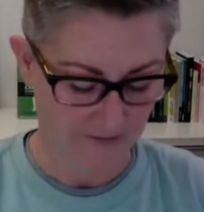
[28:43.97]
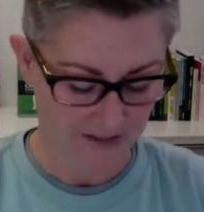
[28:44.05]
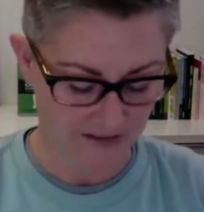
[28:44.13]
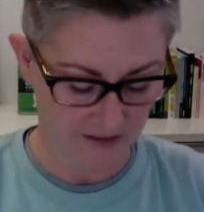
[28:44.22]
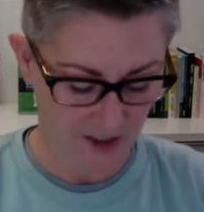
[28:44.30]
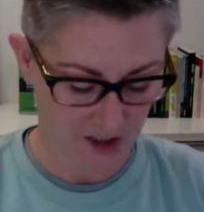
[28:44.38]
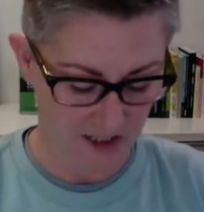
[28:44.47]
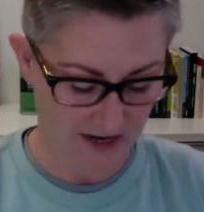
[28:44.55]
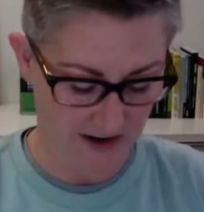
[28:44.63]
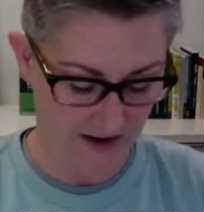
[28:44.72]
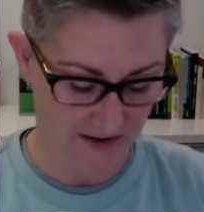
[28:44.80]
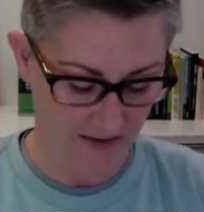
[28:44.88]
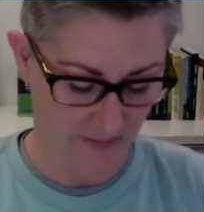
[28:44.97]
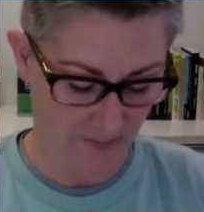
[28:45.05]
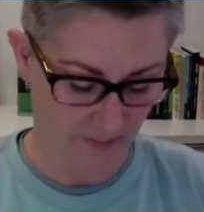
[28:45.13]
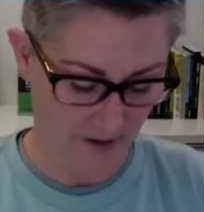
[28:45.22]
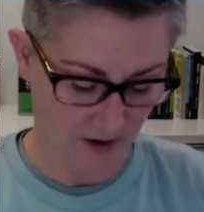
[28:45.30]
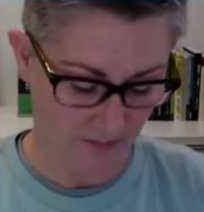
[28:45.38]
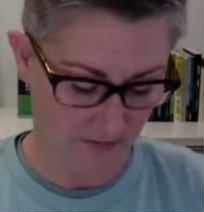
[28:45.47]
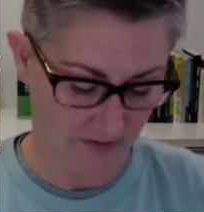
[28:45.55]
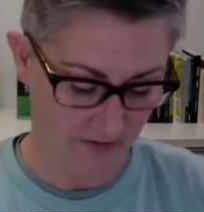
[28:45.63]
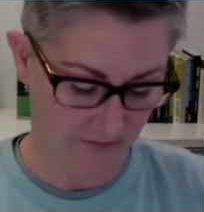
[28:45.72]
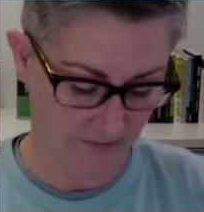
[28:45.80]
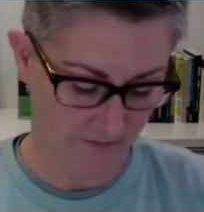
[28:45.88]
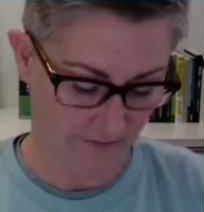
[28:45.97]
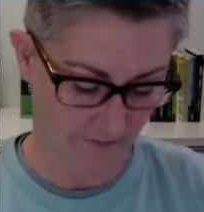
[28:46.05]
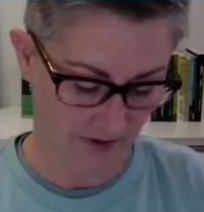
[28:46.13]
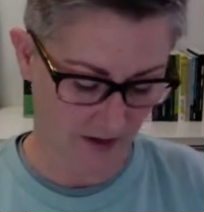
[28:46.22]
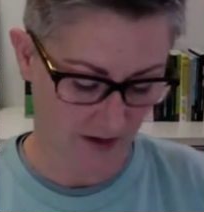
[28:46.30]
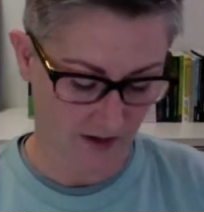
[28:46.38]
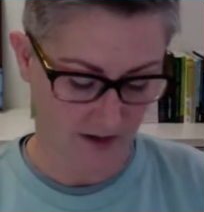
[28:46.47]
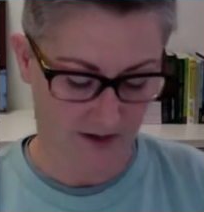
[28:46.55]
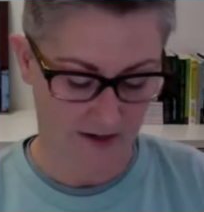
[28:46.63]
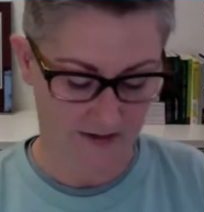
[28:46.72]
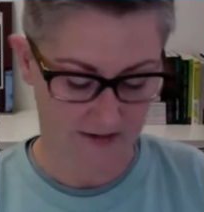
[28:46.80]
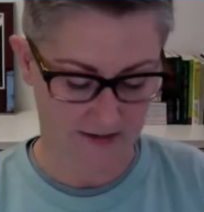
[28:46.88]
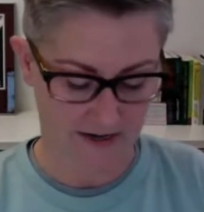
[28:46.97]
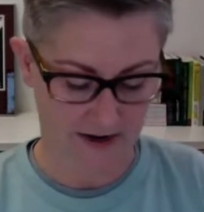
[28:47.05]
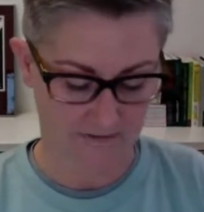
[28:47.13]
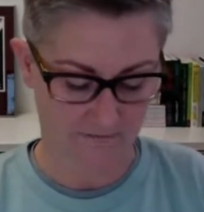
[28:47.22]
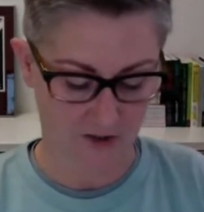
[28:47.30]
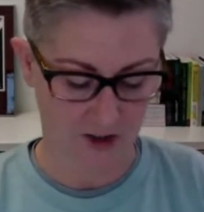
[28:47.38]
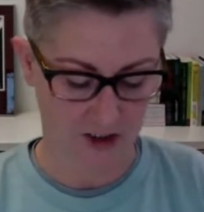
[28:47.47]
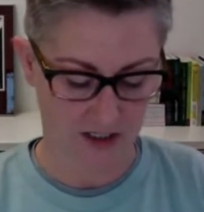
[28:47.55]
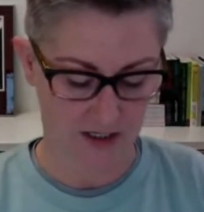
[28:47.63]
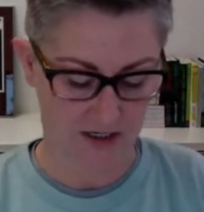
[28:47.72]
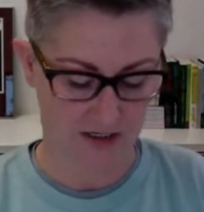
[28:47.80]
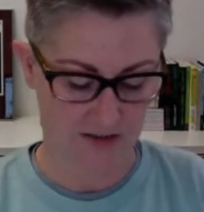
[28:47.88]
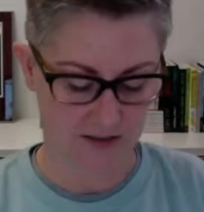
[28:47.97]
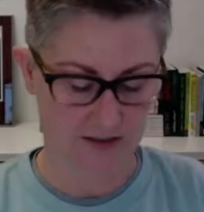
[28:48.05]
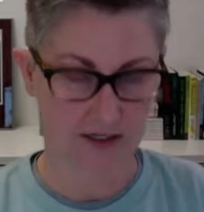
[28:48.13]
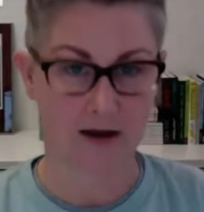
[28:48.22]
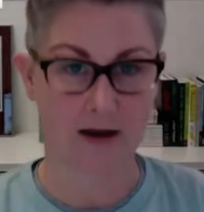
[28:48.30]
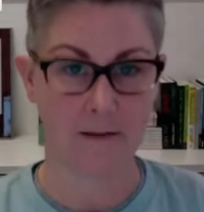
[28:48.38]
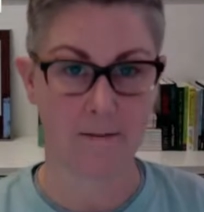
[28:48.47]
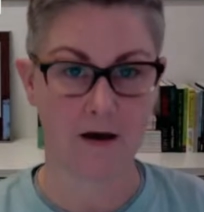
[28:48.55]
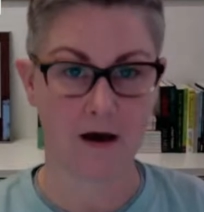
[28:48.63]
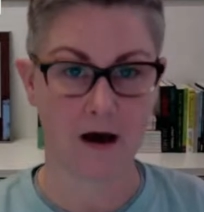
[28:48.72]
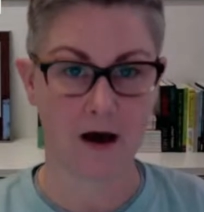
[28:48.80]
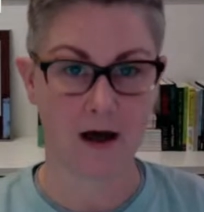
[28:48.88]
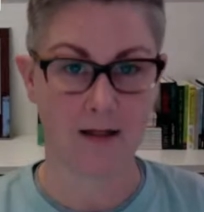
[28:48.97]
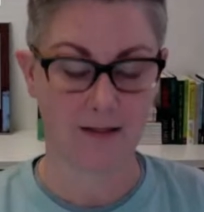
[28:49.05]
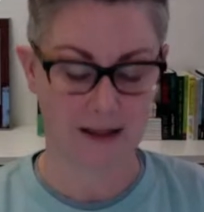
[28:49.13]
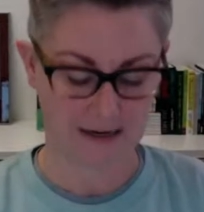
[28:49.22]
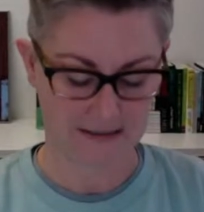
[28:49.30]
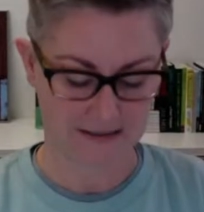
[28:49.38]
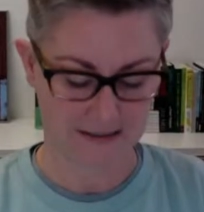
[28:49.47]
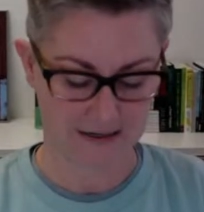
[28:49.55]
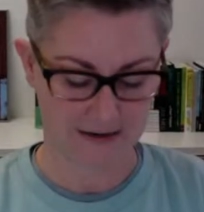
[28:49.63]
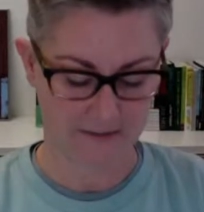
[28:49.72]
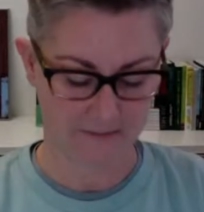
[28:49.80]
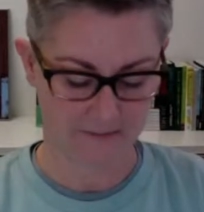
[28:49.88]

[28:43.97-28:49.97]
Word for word: C J, the problem is that Virginians um, elected